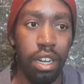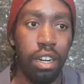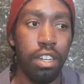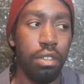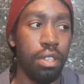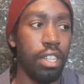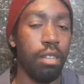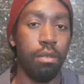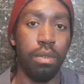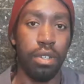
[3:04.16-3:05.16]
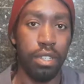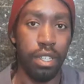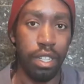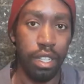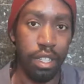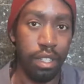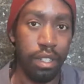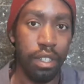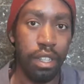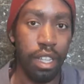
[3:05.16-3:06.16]
are you the type of person
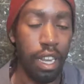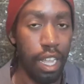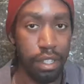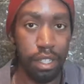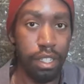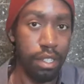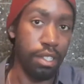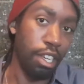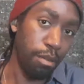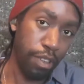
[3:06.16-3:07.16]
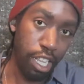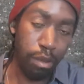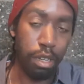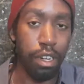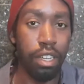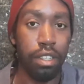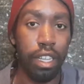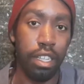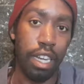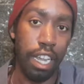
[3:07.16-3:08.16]
that has at least some family around
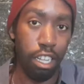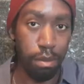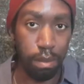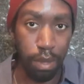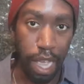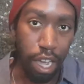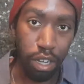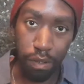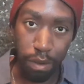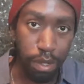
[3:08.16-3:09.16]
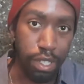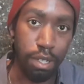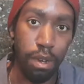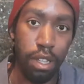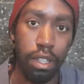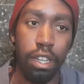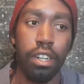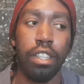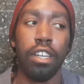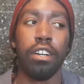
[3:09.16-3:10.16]
that can help out every once in a while?
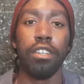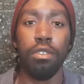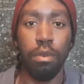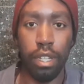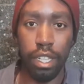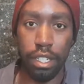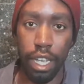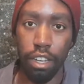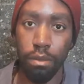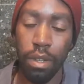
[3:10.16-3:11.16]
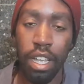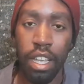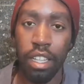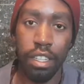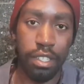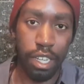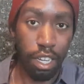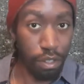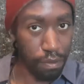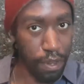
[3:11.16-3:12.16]
Are you willing to help, let's say,
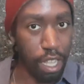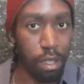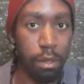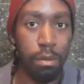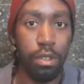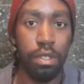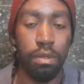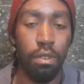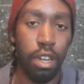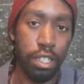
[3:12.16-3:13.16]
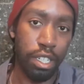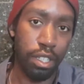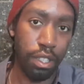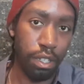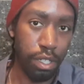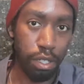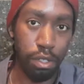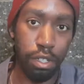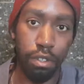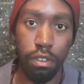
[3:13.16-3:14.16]
other family members watching their
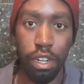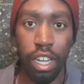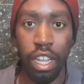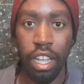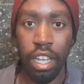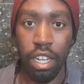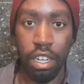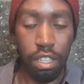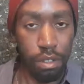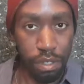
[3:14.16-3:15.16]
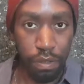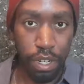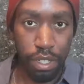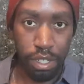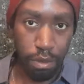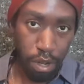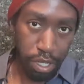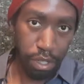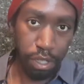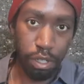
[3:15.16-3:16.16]
children, or close friends to
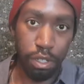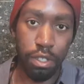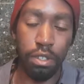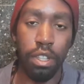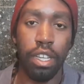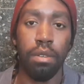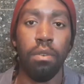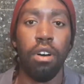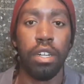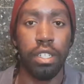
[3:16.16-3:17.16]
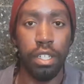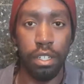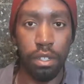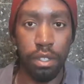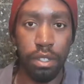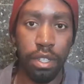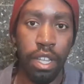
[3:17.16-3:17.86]
watch their children so they can watch yours,